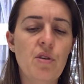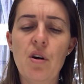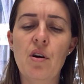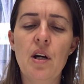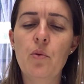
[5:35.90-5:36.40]

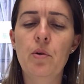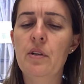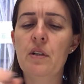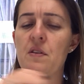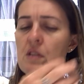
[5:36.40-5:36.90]
no, I would
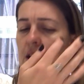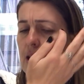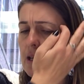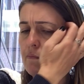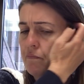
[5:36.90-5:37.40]
not
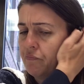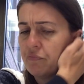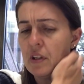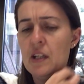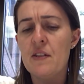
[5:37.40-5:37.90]
say
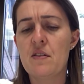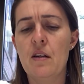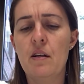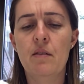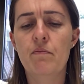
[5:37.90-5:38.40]
it's
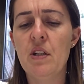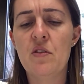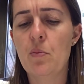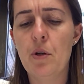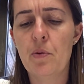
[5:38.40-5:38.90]

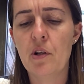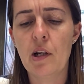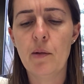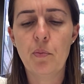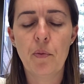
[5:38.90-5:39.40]
a paper
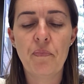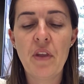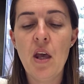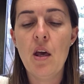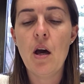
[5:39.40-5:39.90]
clip.
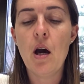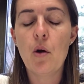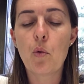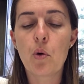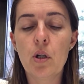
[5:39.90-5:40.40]

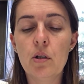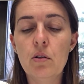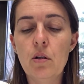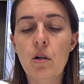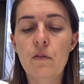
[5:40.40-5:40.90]
A
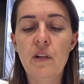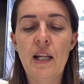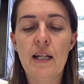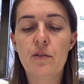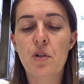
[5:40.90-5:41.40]
roll of
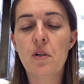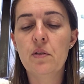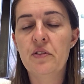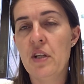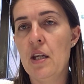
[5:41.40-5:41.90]

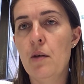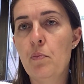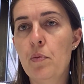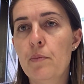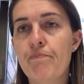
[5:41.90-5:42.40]
electrical
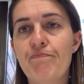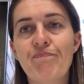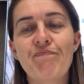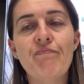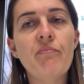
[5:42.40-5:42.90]
tape.
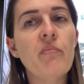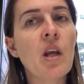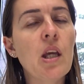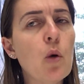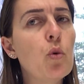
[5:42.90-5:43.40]

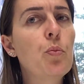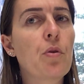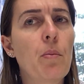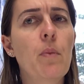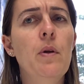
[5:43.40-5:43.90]
It would
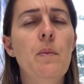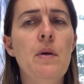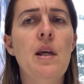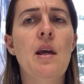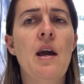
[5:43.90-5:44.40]
probably
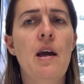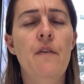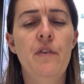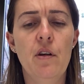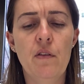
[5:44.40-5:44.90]
be
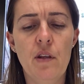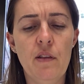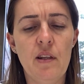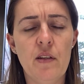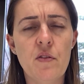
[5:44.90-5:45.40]
heavier
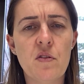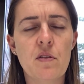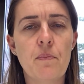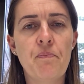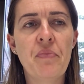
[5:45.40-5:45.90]
than this,